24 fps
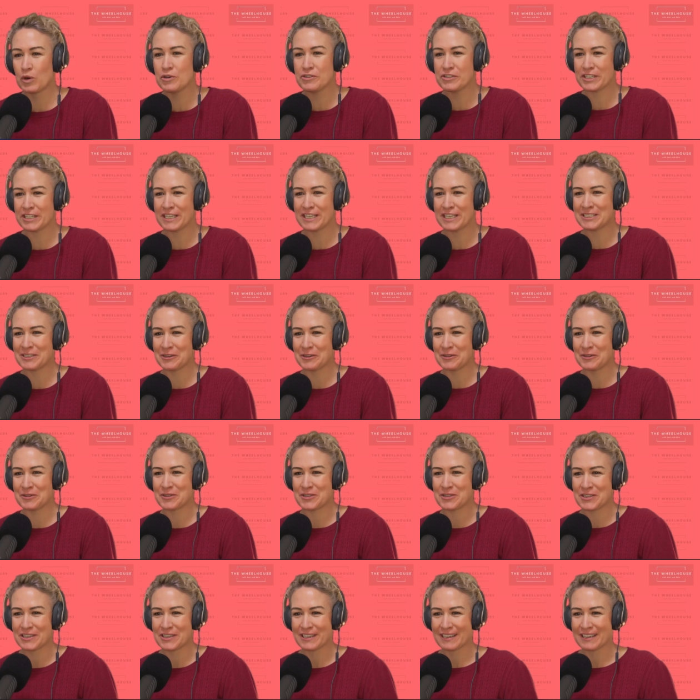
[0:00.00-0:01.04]
Woot is
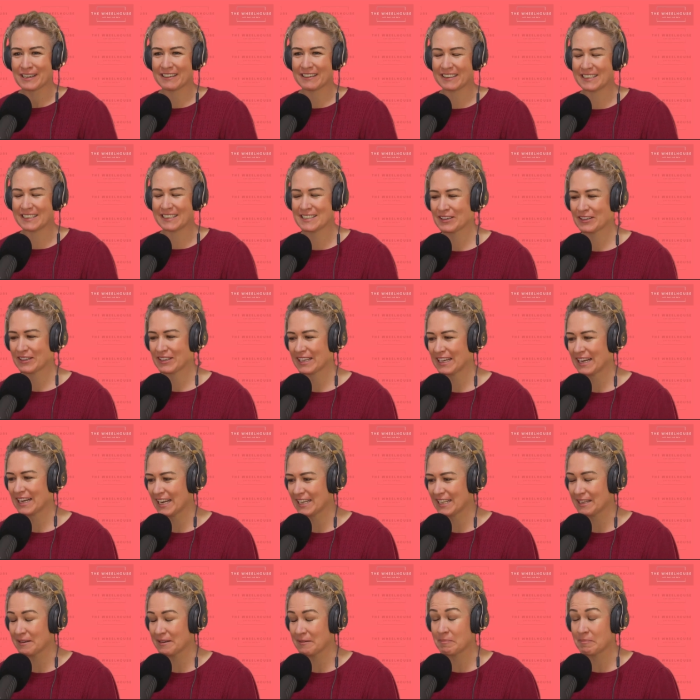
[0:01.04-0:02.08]
oot. Oh, he's not
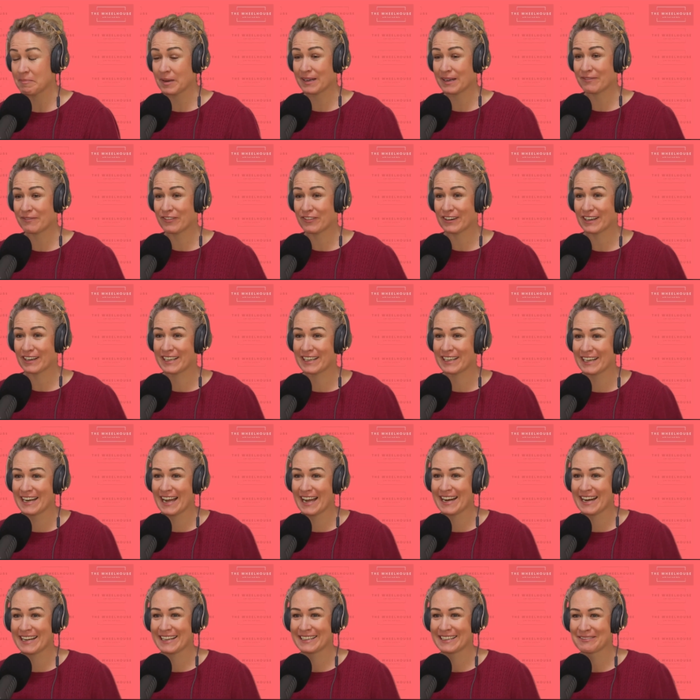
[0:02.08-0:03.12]
Canadian, but for a
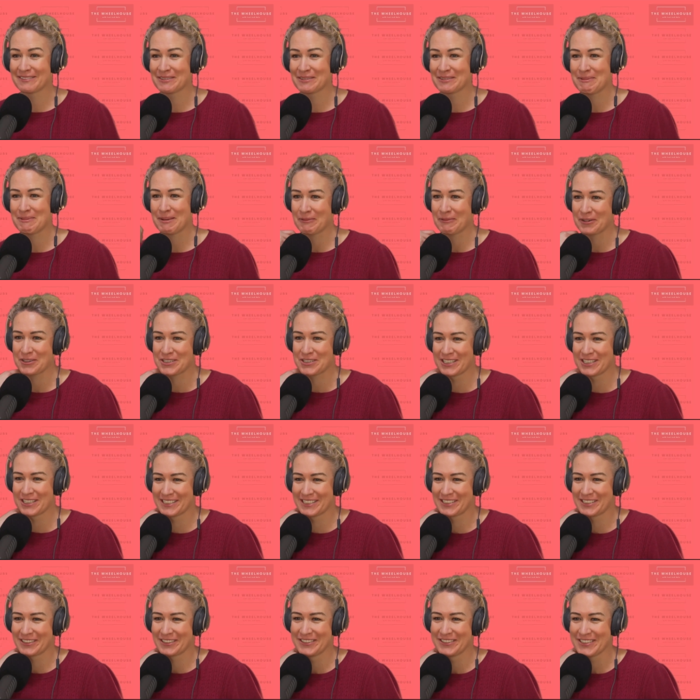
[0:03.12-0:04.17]
Canadian, it would be woot
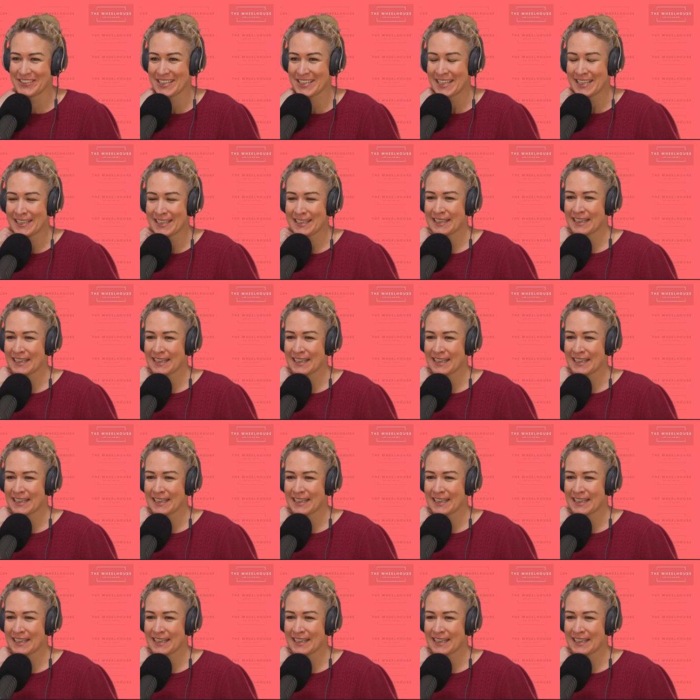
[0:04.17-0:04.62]
is oot.